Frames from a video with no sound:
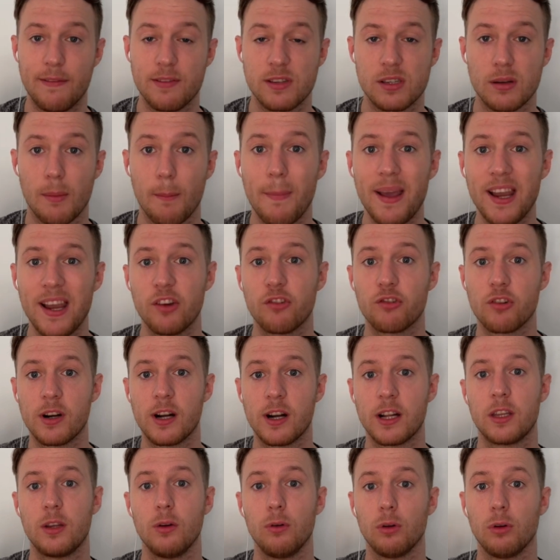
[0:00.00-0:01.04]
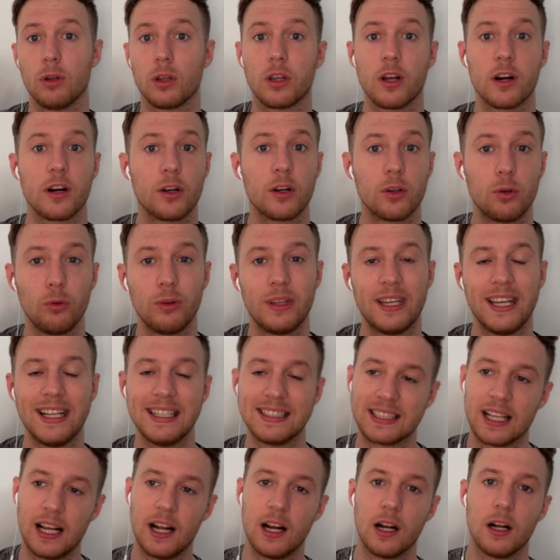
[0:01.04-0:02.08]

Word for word: So make sure that you learn two things.